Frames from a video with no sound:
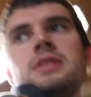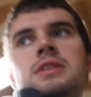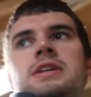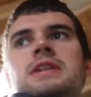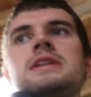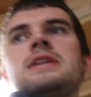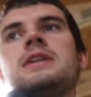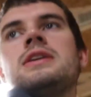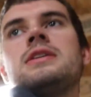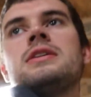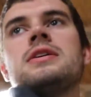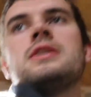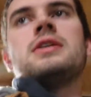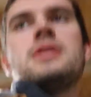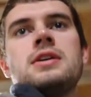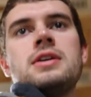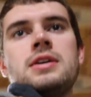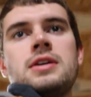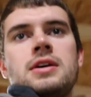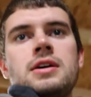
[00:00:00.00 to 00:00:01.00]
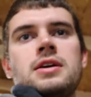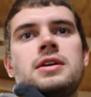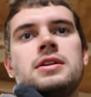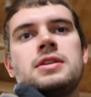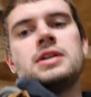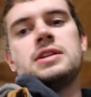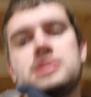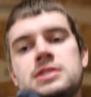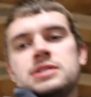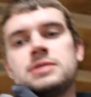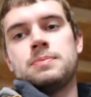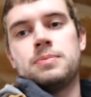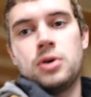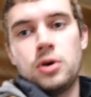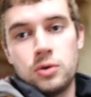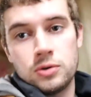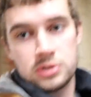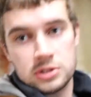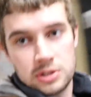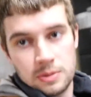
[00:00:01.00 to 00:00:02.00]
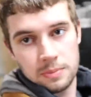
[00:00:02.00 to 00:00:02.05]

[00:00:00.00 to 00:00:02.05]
lead that's supposed to